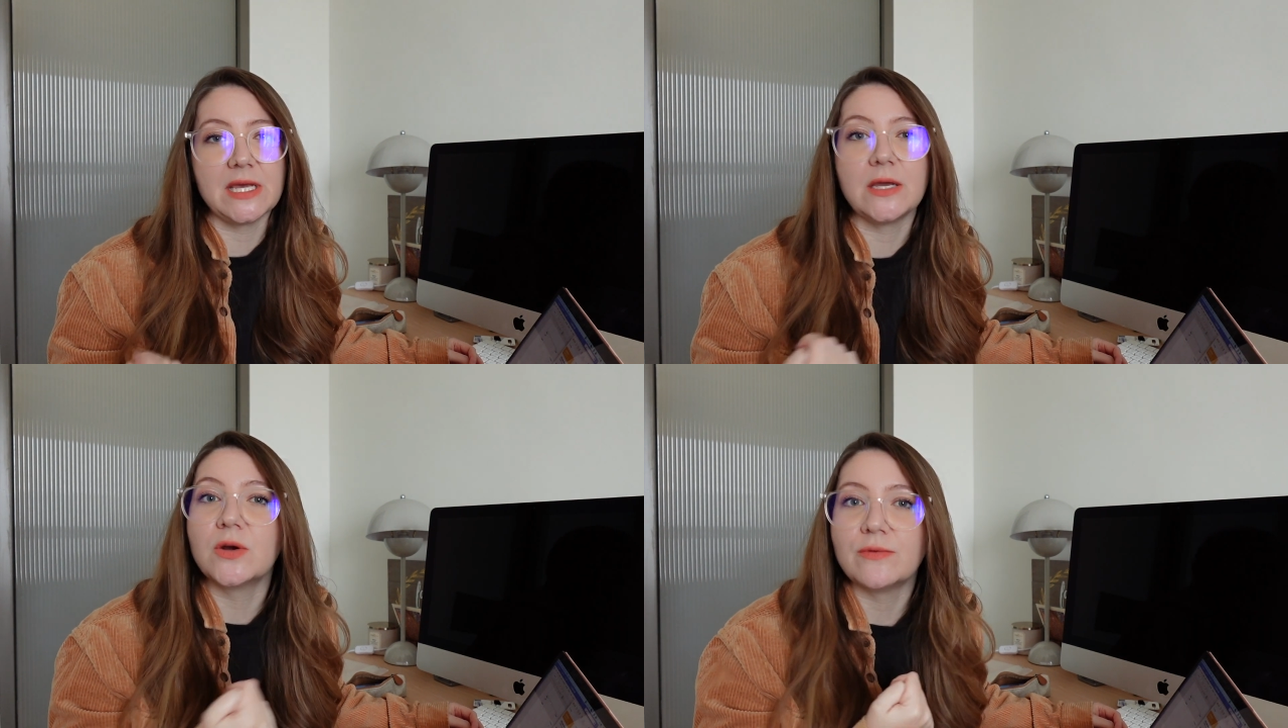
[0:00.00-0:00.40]

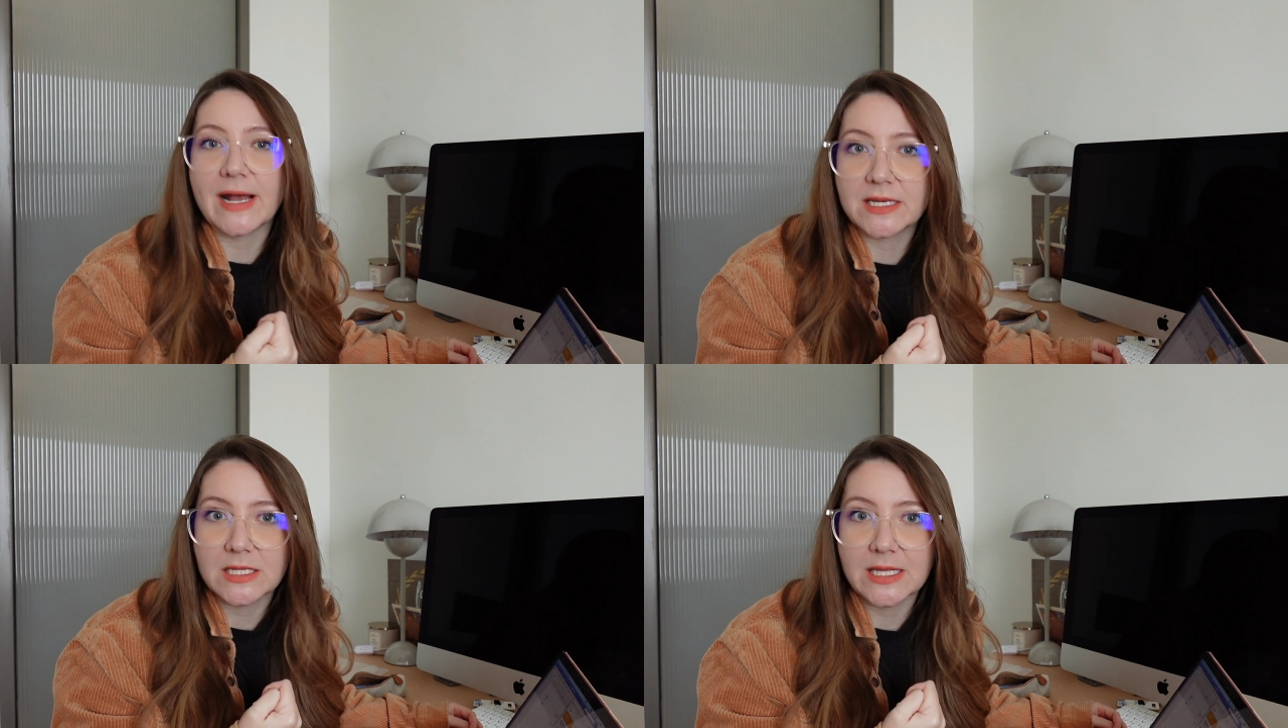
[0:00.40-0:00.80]

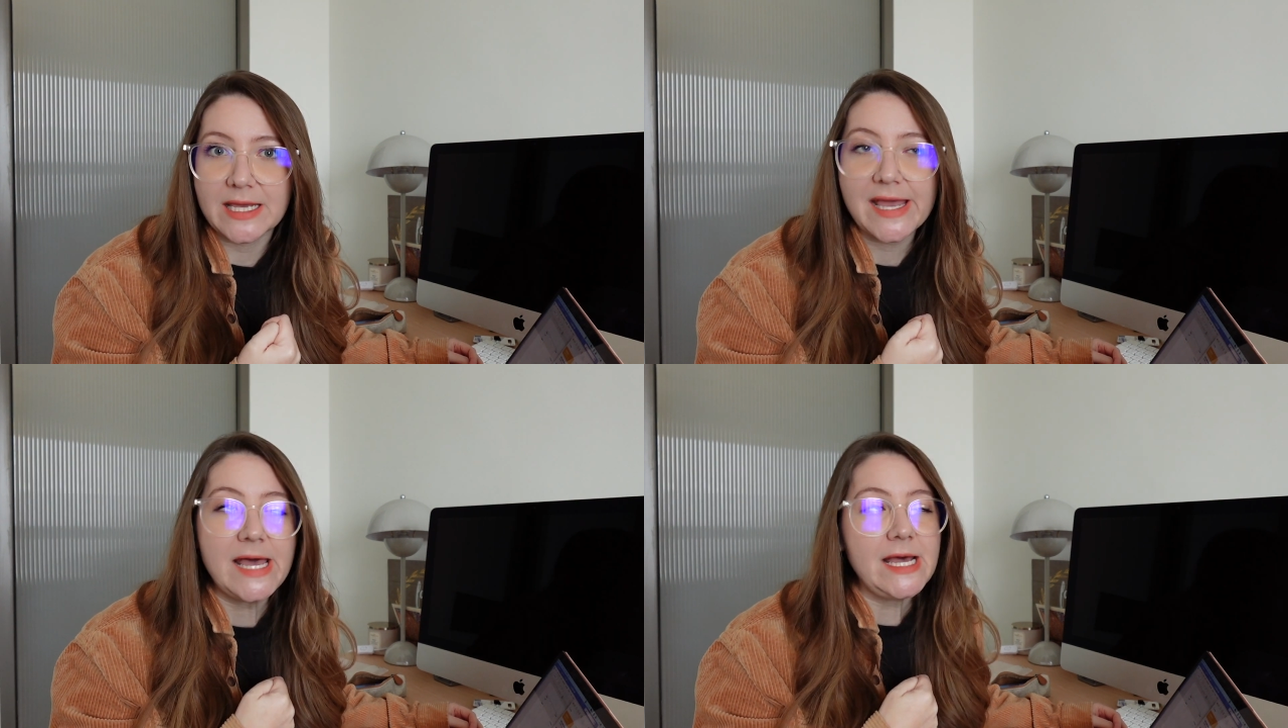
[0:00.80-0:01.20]

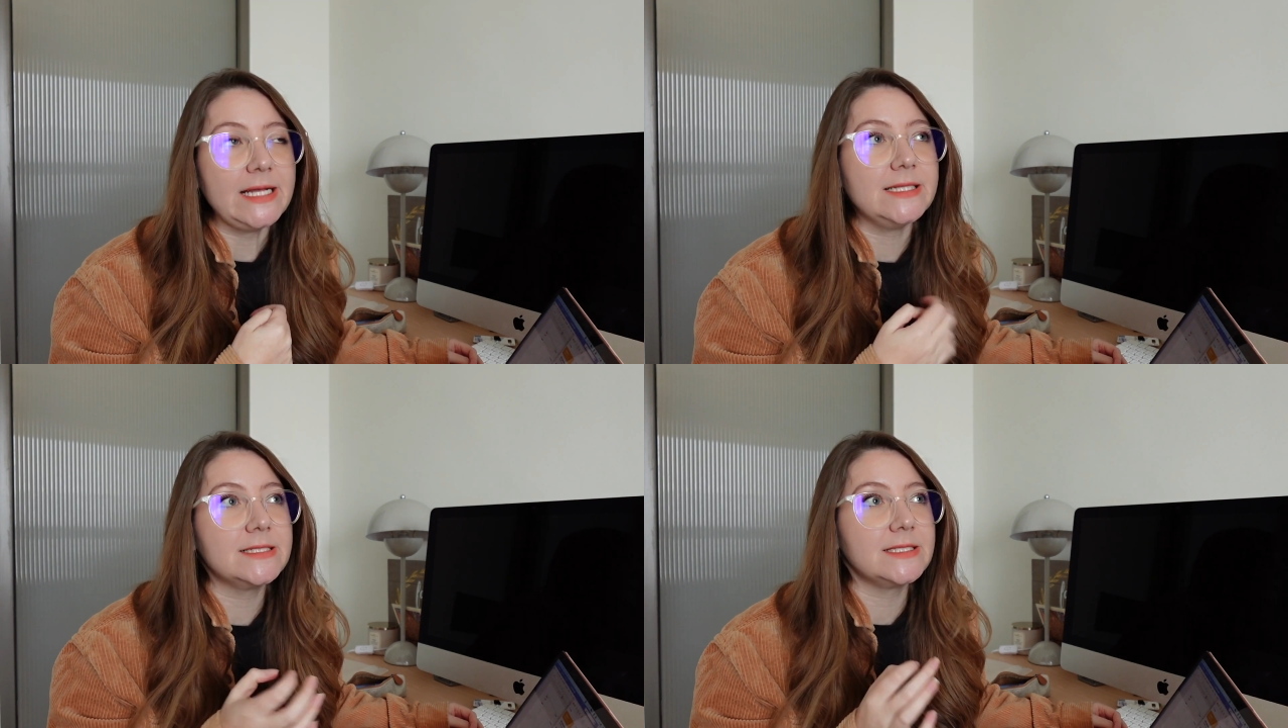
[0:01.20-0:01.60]
incorrectly.
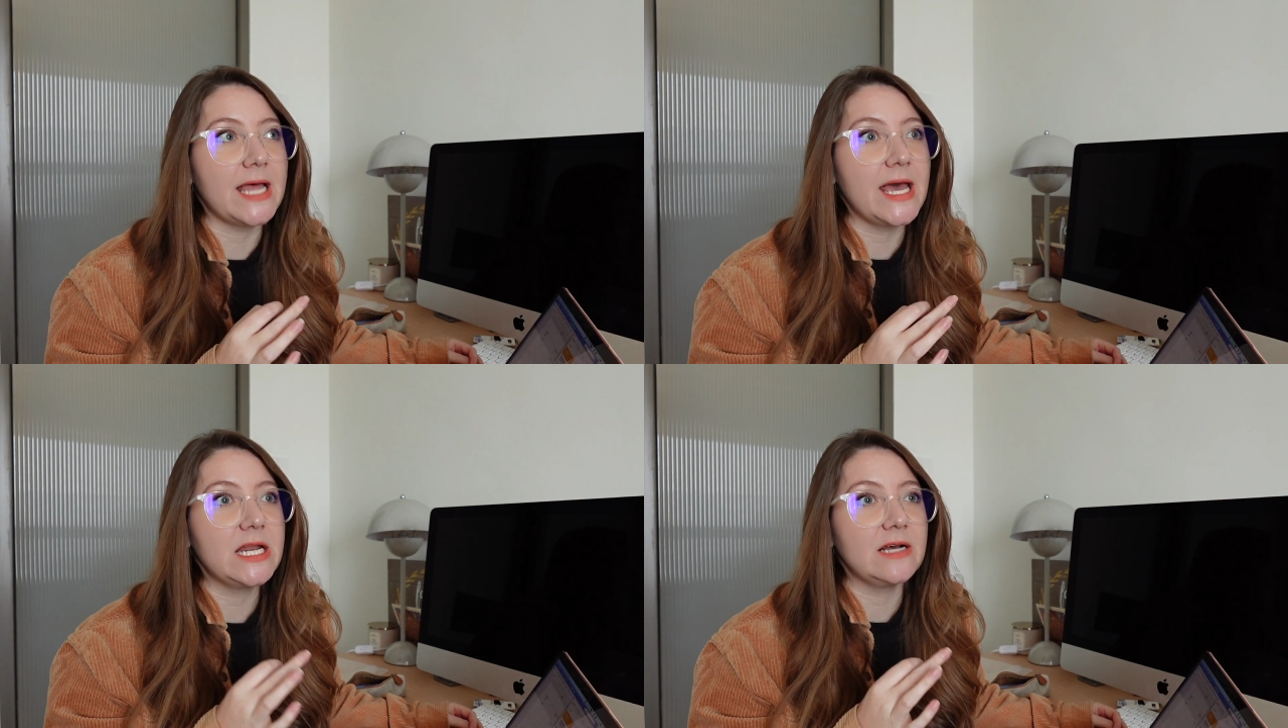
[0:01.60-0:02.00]

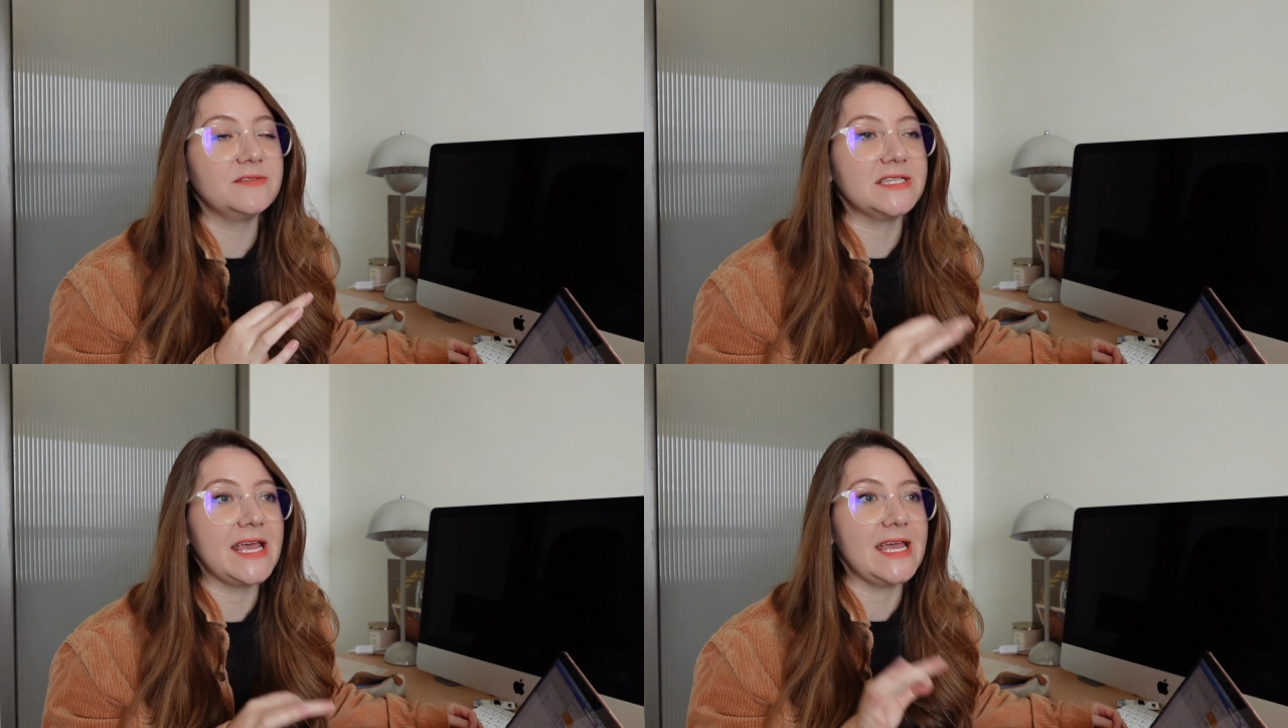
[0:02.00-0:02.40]
Instead of
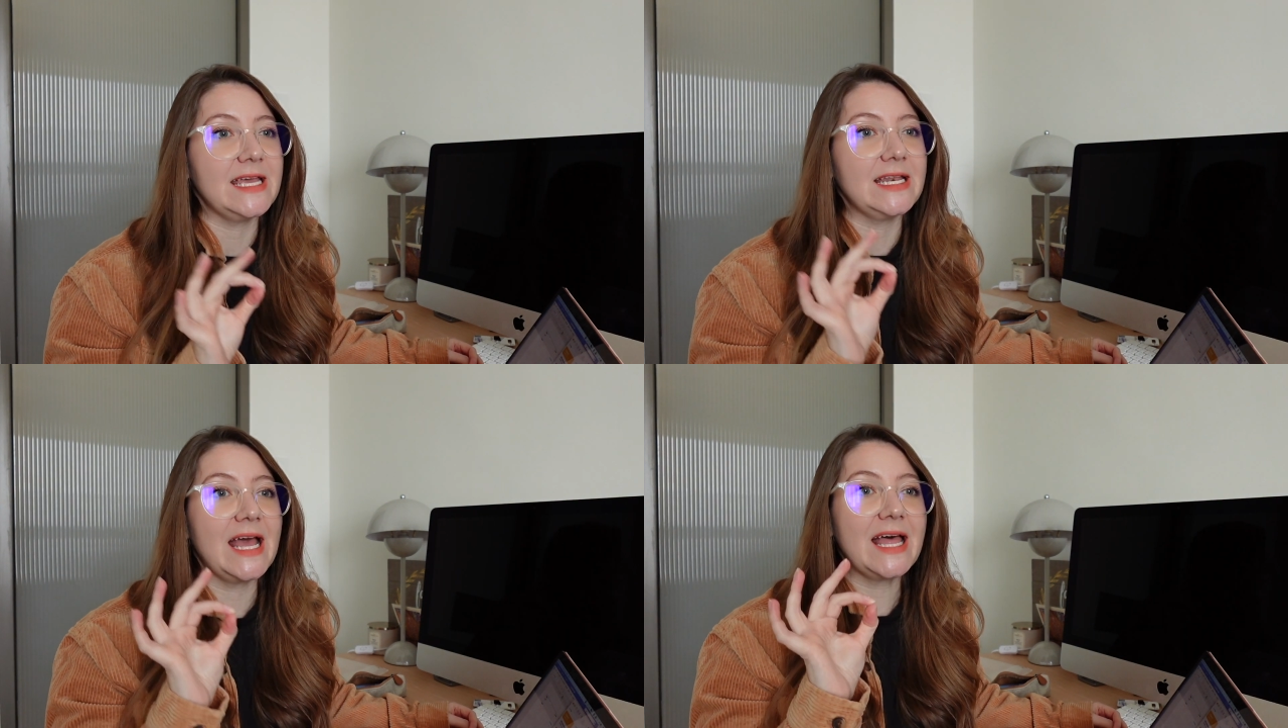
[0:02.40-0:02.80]

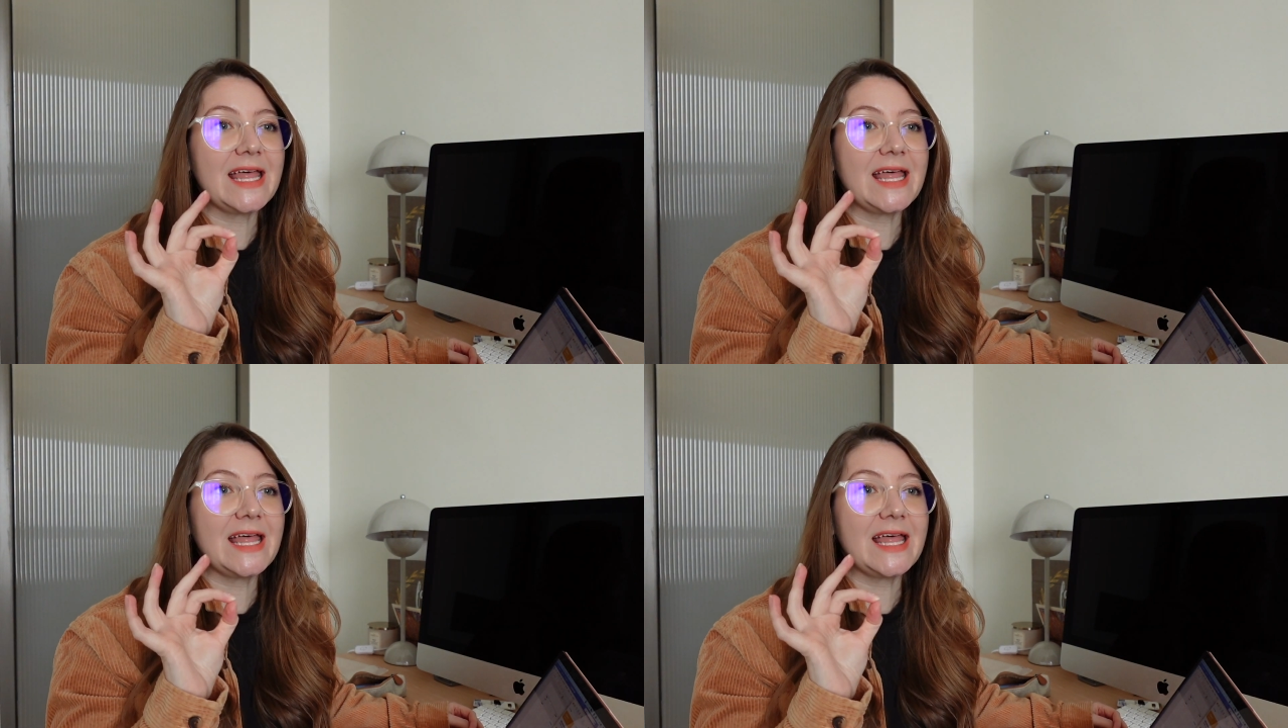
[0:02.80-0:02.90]
saying